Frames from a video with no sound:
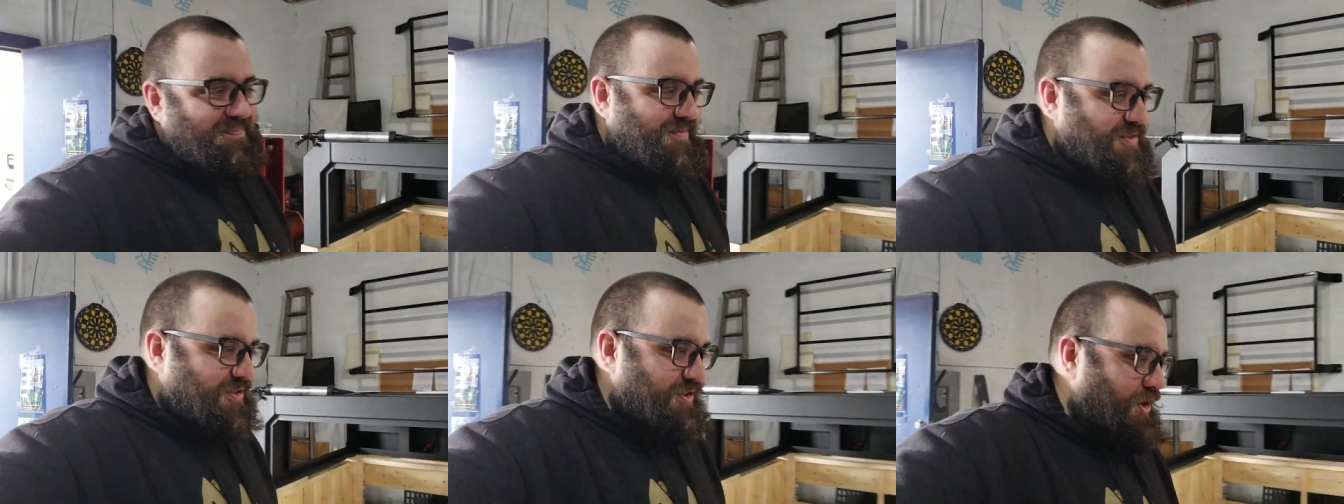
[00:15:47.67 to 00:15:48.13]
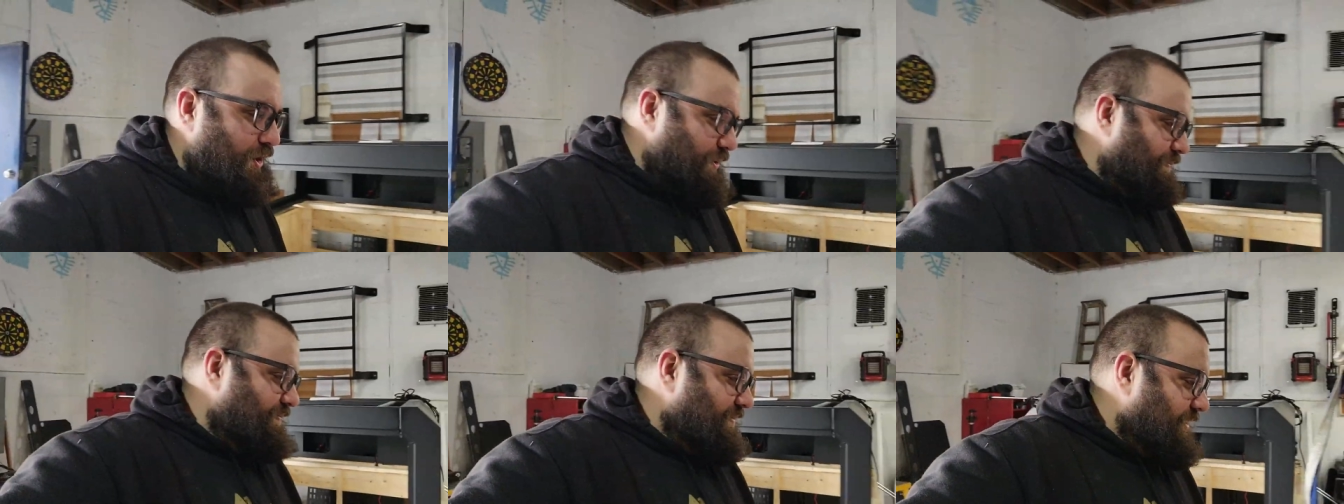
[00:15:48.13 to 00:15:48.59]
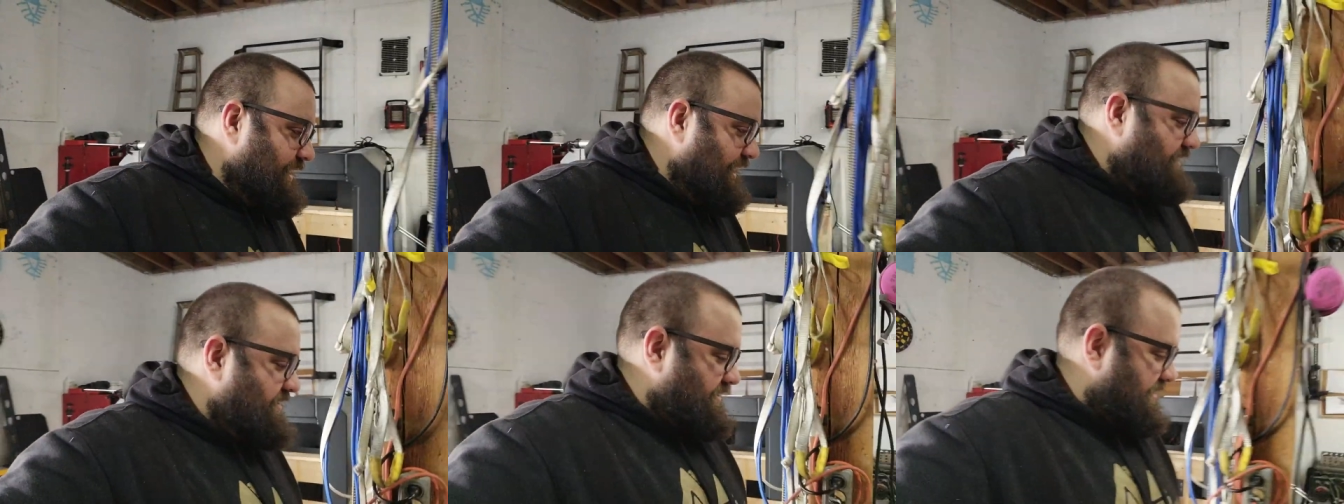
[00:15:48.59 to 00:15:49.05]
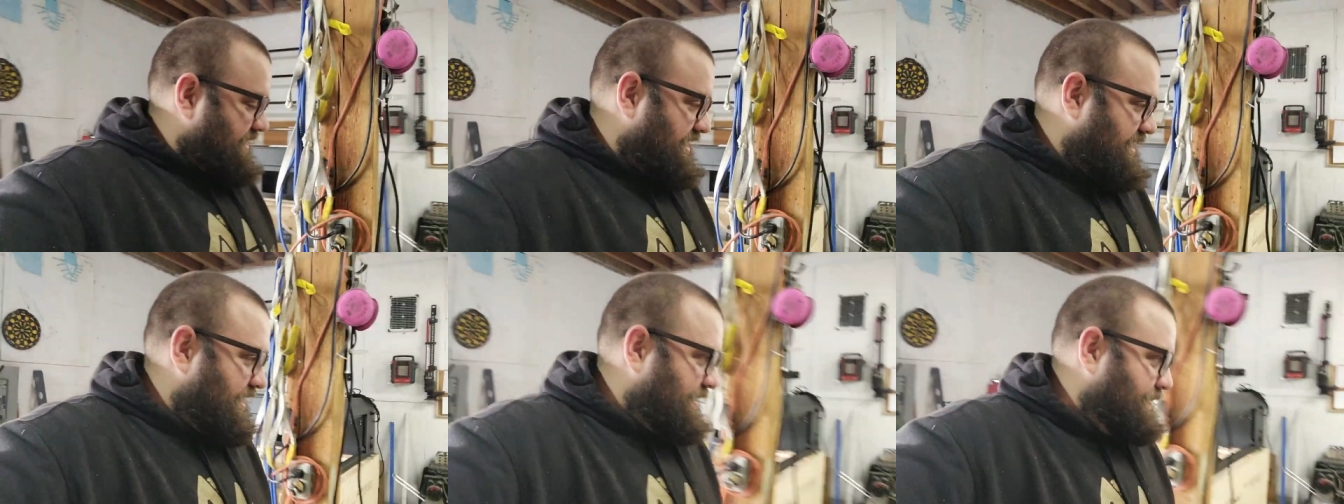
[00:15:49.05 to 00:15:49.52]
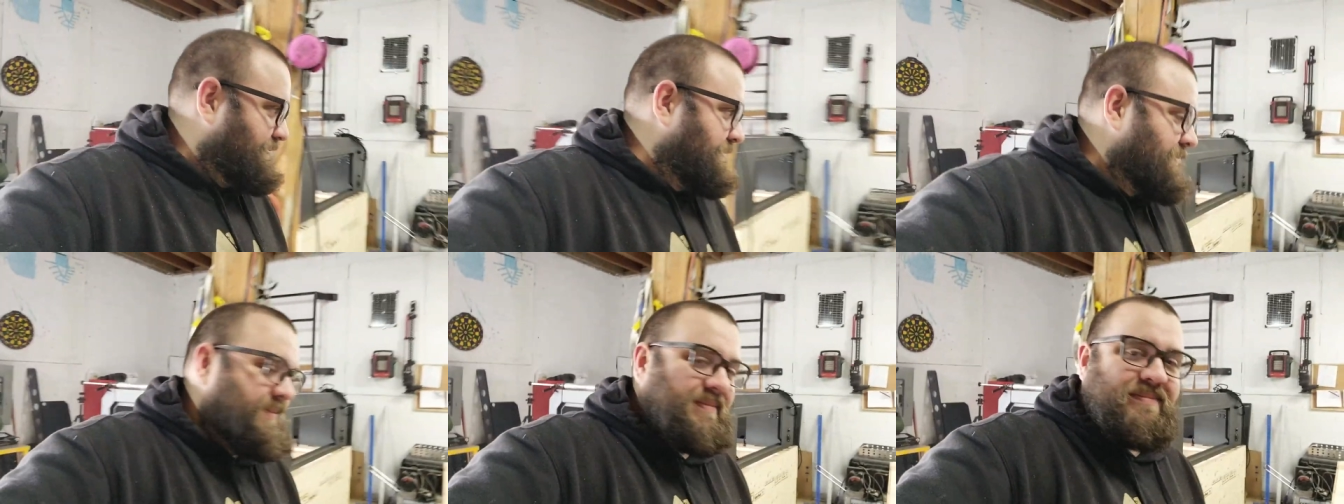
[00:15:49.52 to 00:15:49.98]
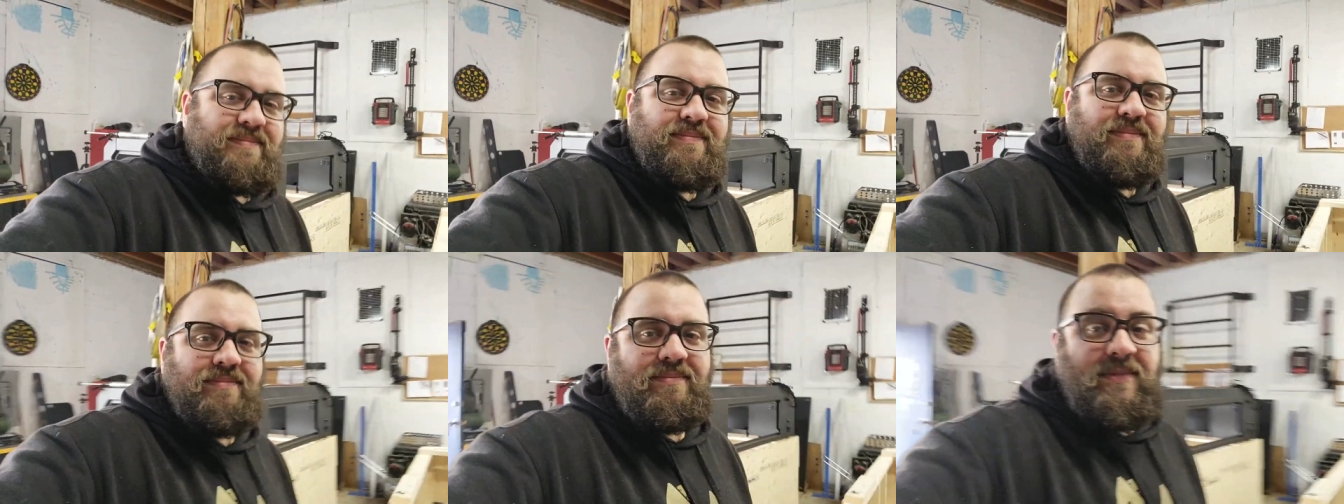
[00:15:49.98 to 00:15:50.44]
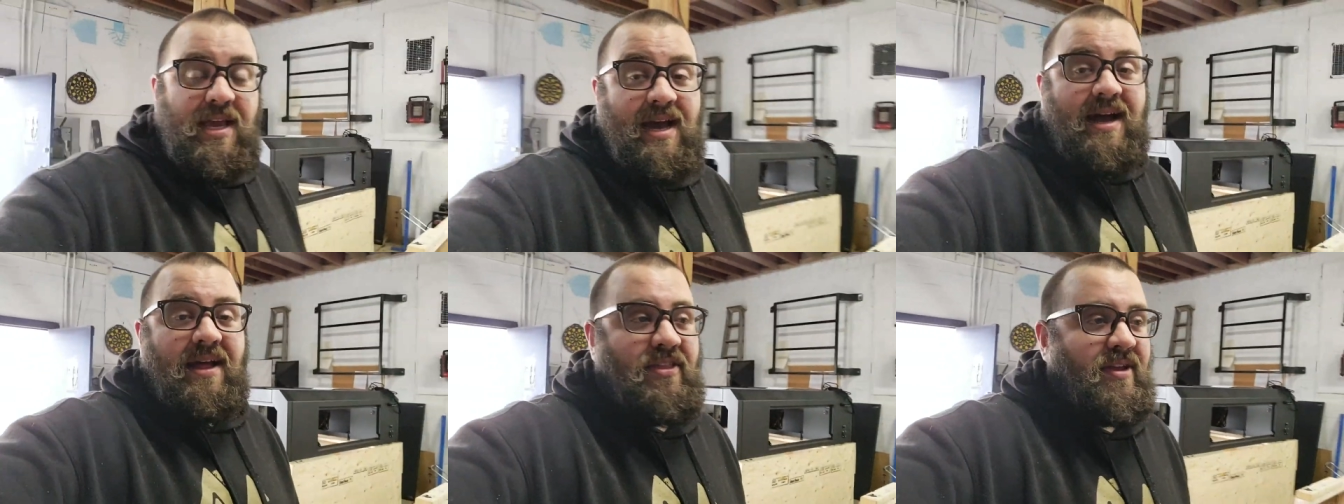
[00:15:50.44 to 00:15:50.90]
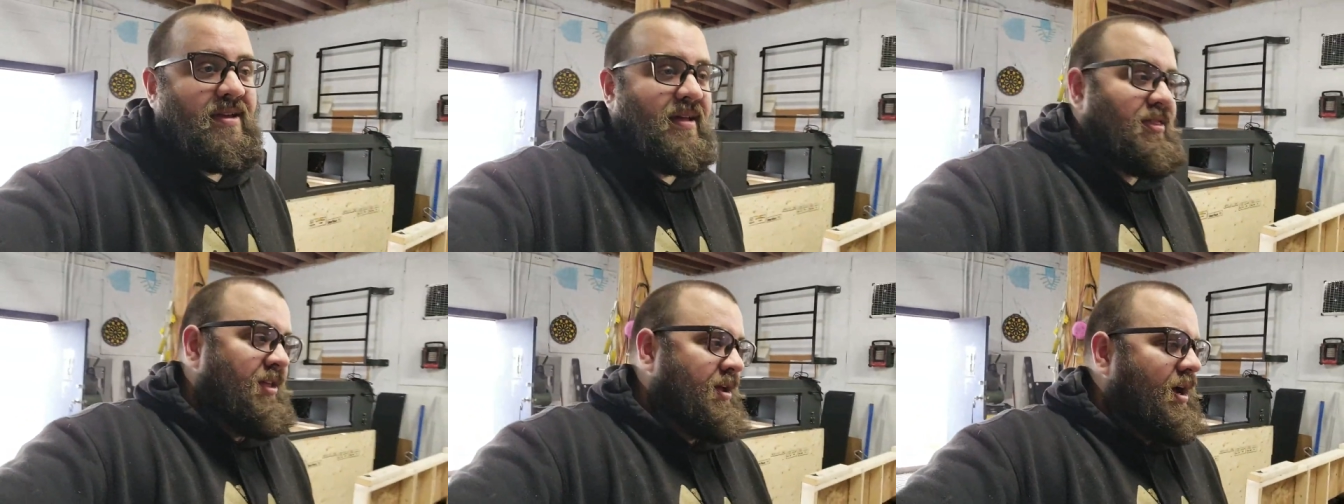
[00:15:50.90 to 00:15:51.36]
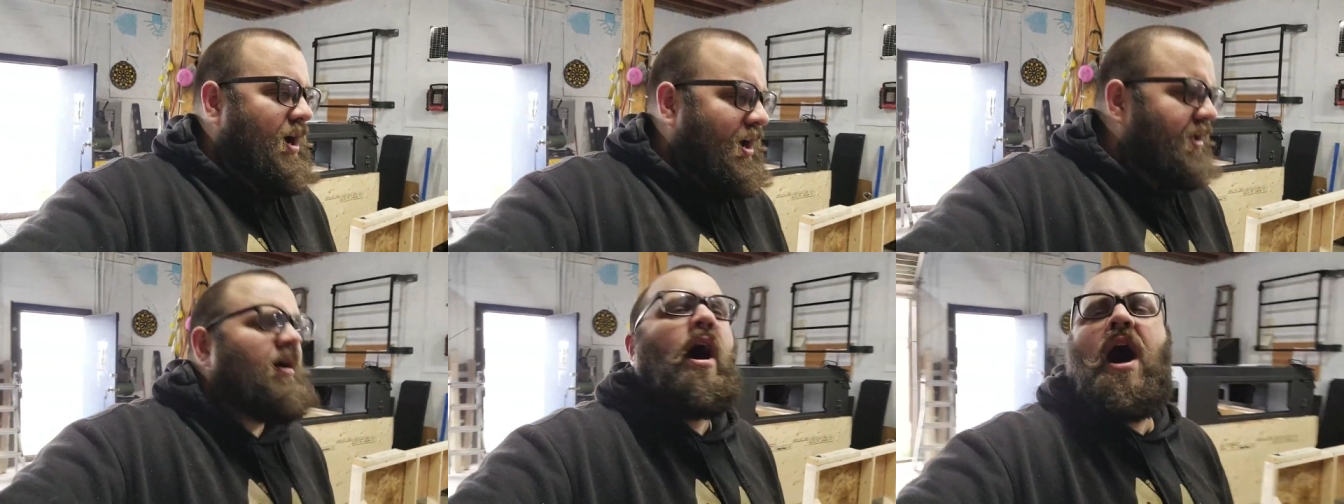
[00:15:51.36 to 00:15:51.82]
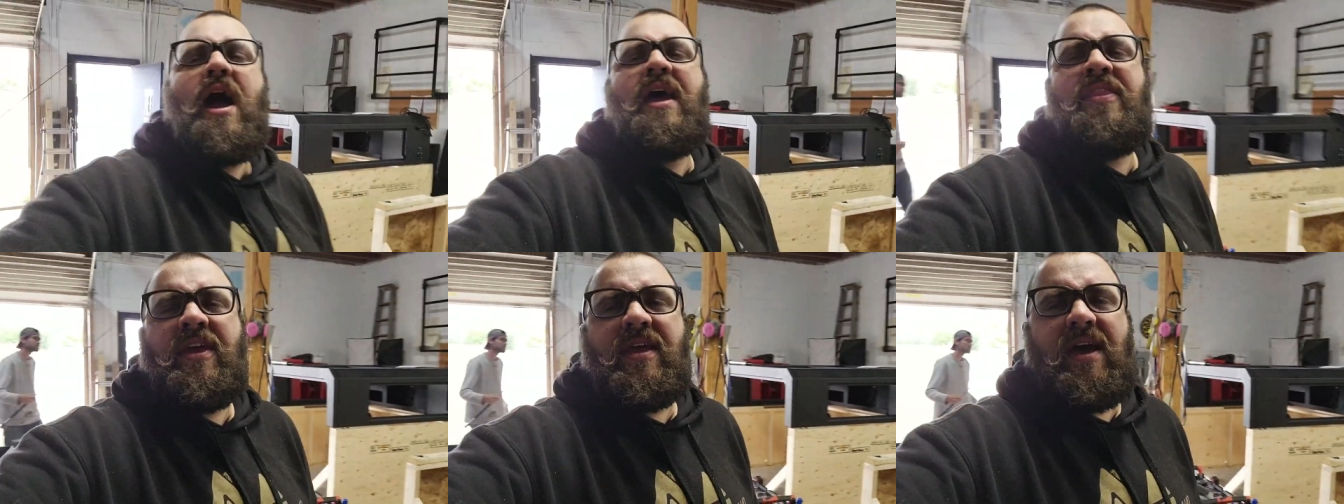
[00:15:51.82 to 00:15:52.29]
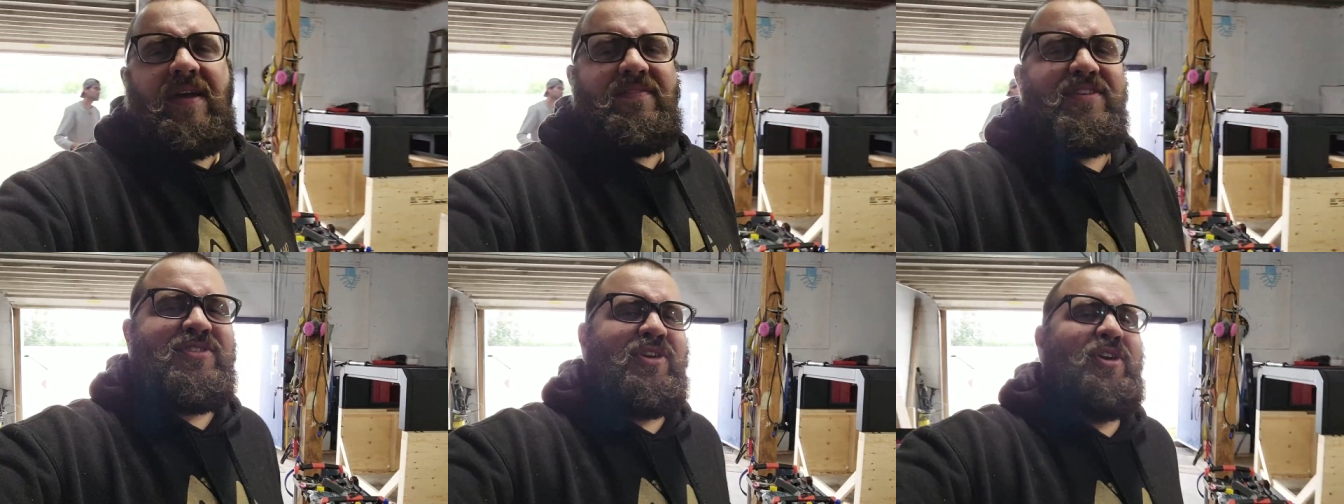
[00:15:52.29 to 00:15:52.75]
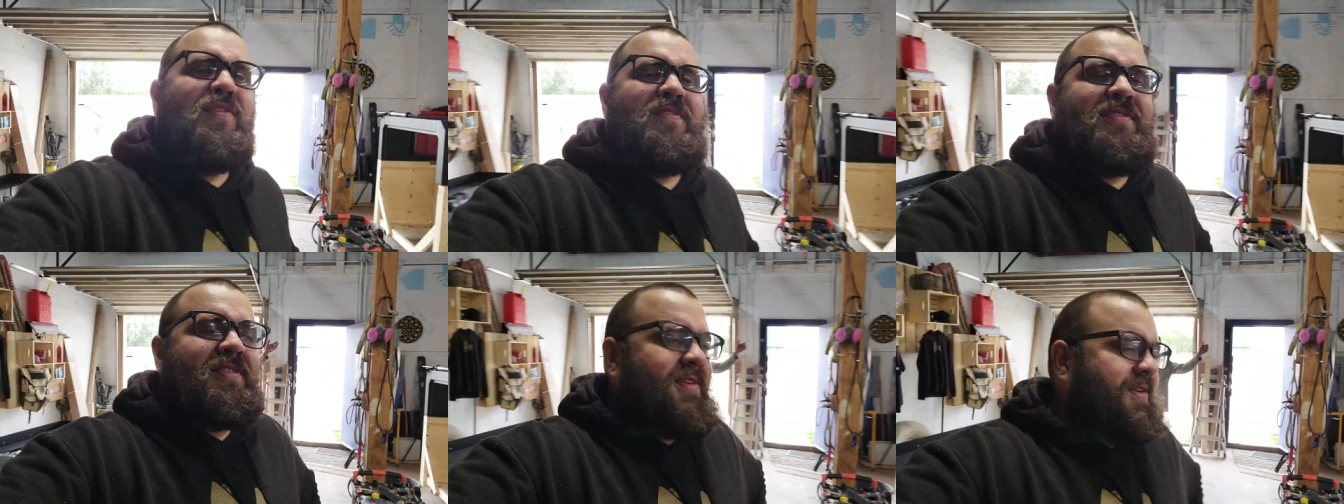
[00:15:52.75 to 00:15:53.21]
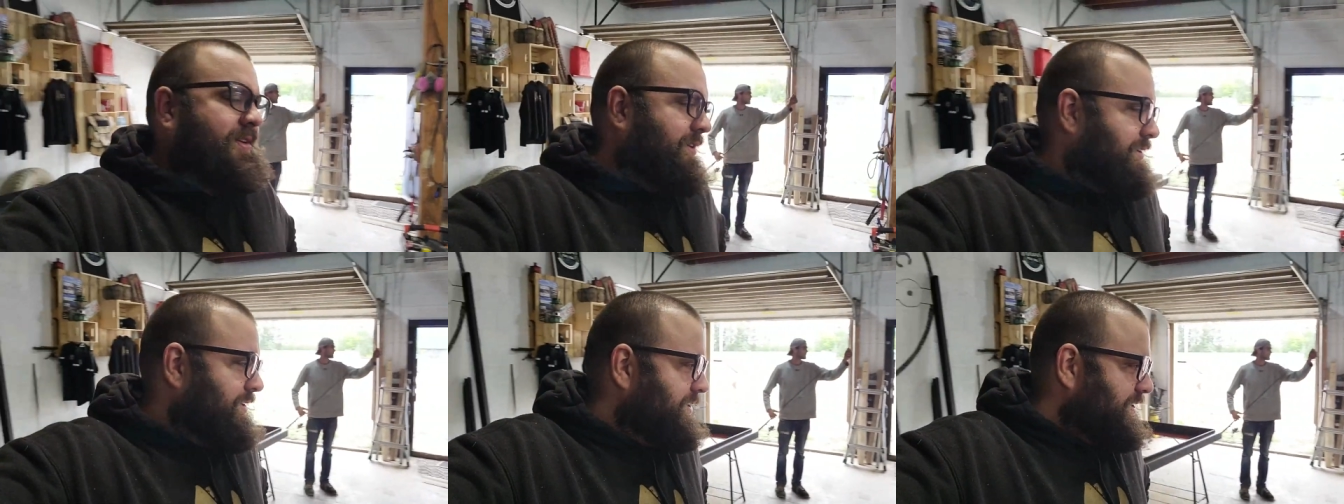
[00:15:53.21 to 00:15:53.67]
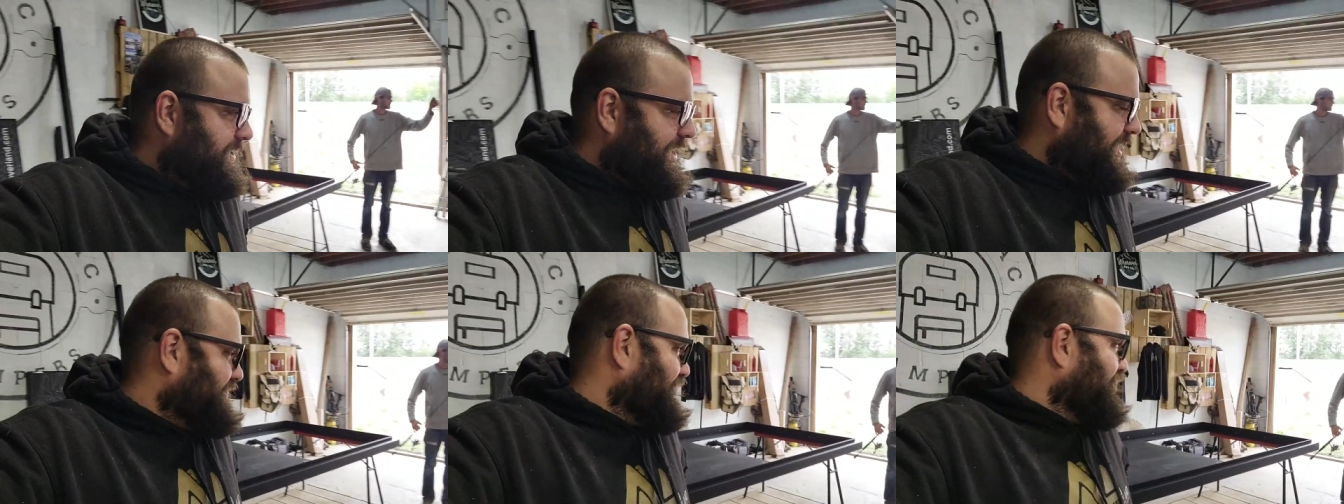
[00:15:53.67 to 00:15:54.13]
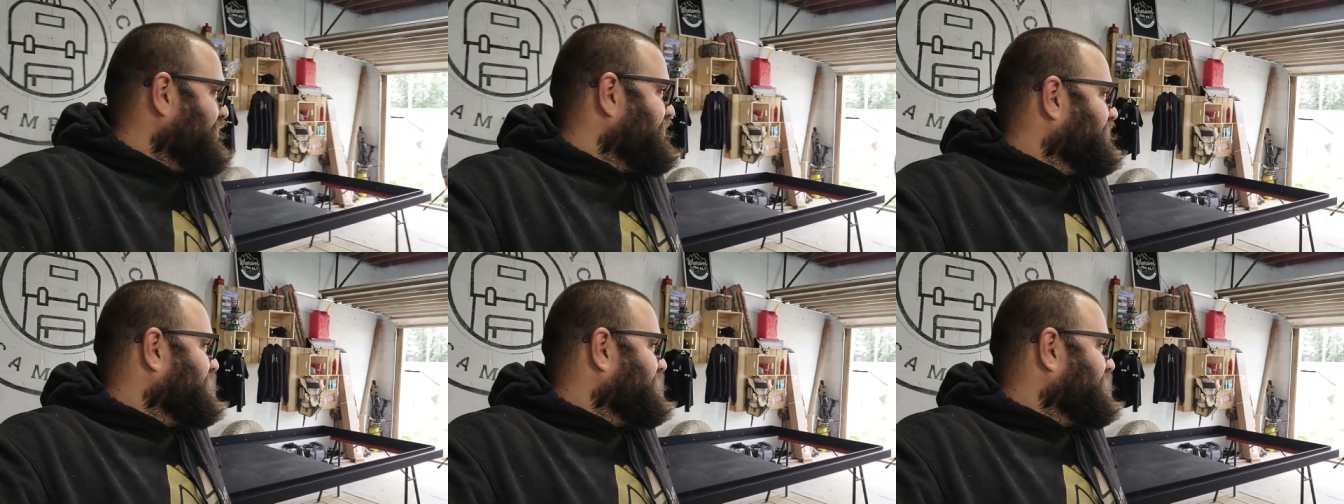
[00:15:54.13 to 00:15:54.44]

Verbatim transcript: So it's um yeah, I think I think I think I've deserved I have earned a